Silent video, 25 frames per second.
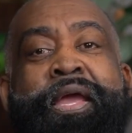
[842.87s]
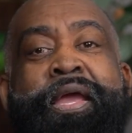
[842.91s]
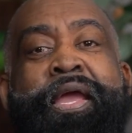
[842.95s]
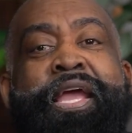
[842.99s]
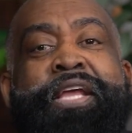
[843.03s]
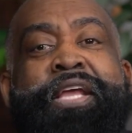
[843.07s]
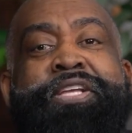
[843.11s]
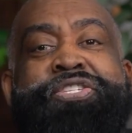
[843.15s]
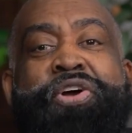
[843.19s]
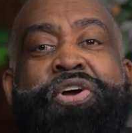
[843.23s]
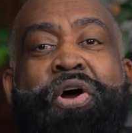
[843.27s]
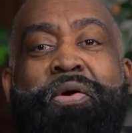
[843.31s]

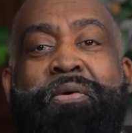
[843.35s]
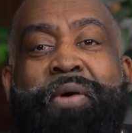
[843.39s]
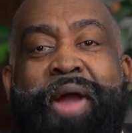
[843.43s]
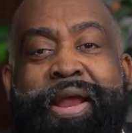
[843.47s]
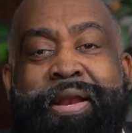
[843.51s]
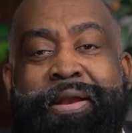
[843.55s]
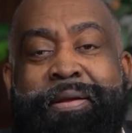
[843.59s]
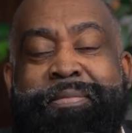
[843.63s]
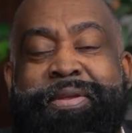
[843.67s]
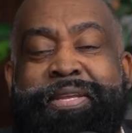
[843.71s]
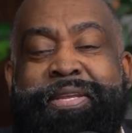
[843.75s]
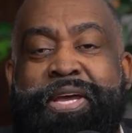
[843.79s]
It's all right.
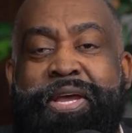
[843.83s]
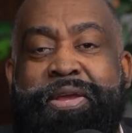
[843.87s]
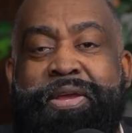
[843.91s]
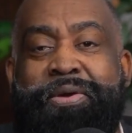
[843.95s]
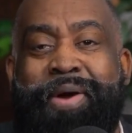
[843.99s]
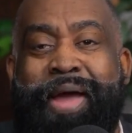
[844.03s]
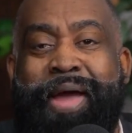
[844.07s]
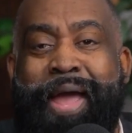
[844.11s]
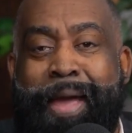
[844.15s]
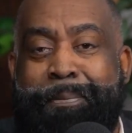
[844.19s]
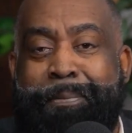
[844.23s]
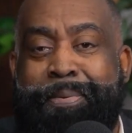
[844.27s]
Let me tell you what
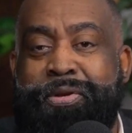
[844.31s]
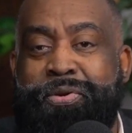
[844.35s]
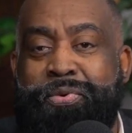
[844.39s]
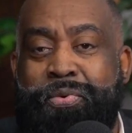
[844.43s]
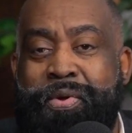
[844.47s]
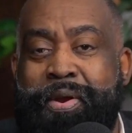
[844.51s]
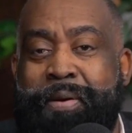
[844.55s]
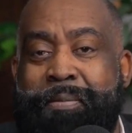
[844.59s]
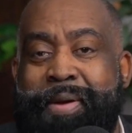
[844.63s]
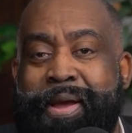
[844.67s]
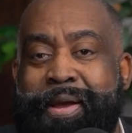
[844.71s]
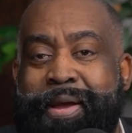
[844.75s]
happened to one
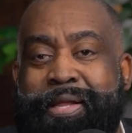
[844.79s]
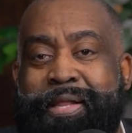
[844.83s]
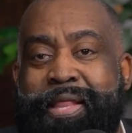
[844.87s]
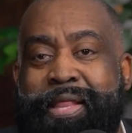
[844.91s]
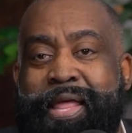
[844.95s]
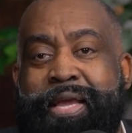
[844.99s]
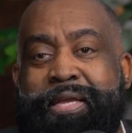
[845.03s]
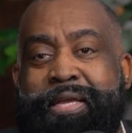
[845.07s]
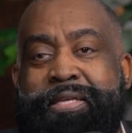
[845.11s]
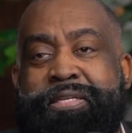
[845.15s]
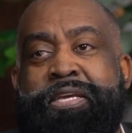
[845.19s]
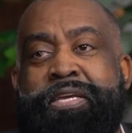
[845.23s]
of my
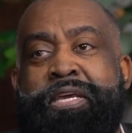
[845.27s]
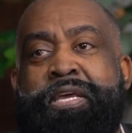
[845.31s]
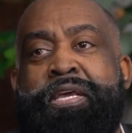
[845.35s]
clients.